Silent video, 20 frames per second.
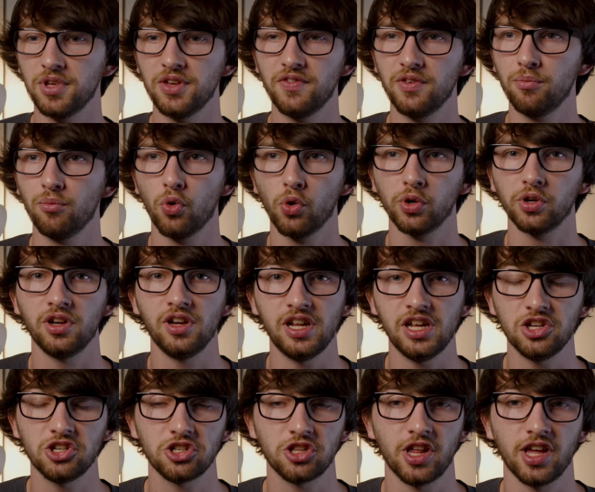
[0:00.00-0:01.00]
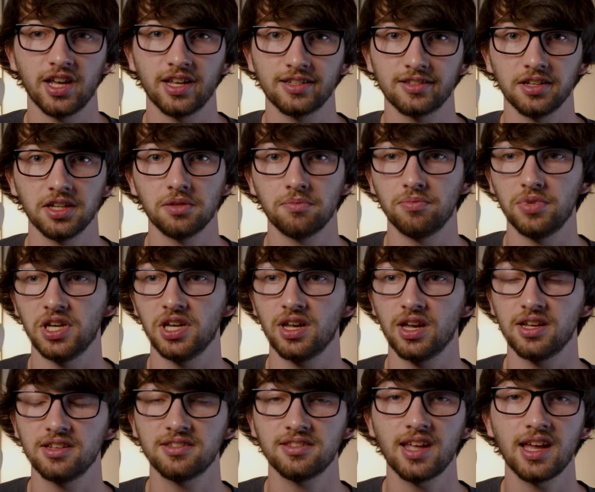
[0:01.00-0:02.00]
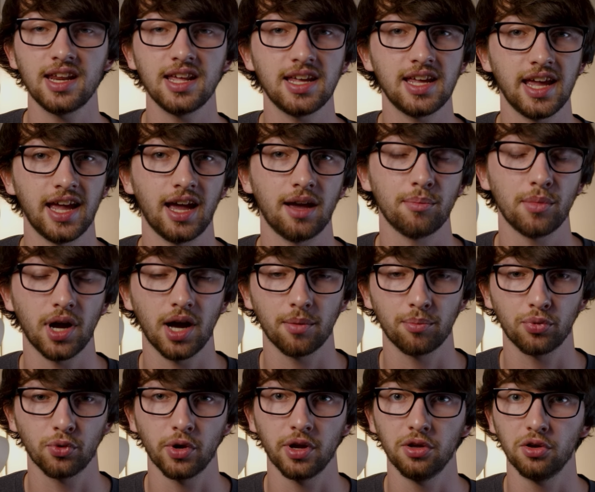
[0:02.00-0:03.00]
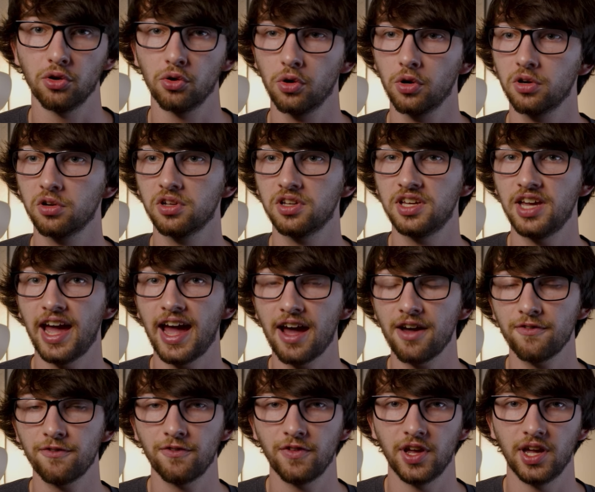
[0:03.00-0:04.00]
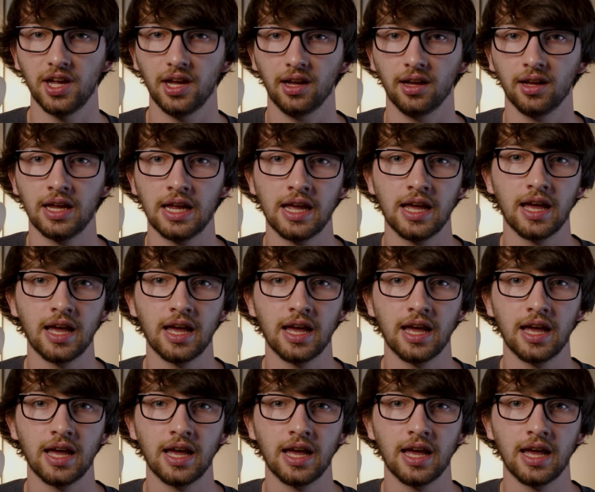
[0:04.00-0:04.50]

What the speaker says: even more niche things like being a Steadicam operator or gaffing.